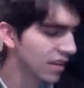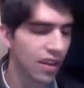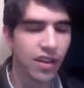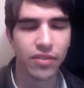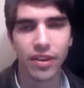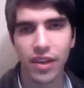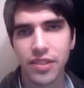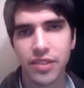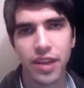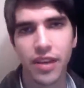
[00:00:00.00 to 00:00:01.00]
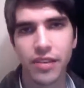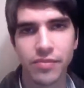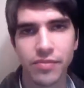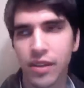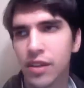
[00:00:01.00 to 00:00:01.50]
Anyway, I just hate
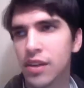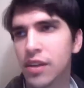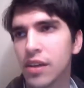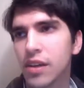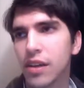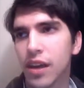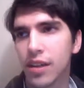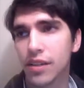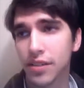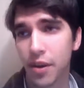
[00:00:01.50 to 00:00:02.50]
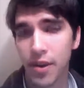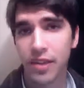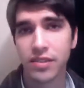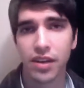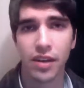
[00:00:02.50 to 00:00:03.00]
him. And this is an
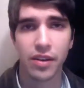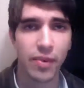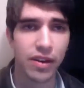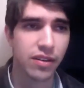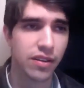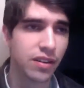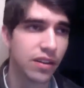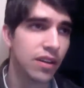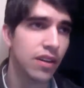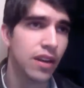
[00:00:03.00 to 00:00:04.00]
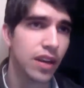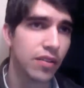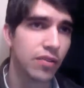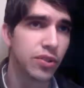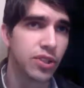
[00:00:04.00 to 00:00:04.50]
amazing documentary. And
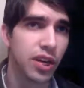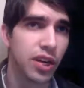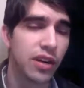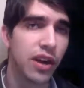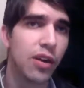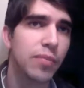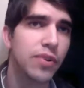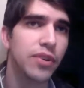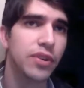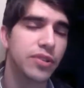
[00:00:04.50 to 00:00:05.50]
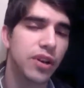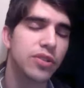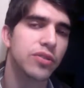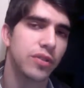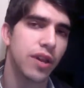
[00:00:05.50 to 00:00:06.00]
of course, John Carpenter is
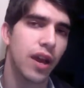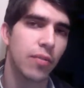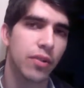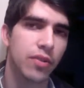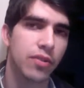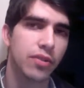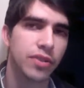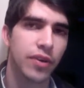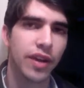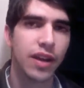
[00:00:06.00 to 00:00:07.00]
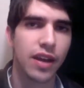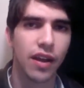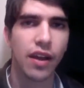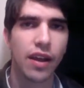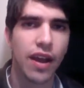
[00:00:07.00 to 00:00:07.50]
also a Capricorn, so I can't
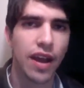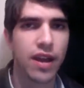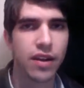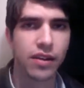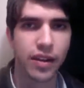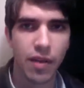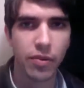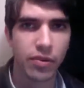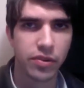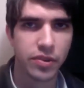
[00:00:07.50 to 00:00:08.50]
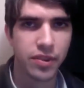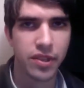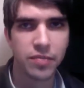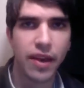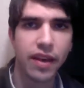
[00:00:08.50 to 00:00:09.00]
hate on Capricorns
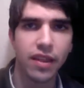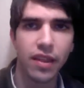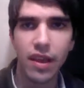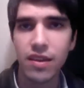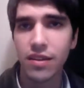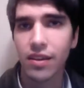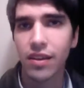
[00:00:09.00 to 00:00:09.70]
because back then,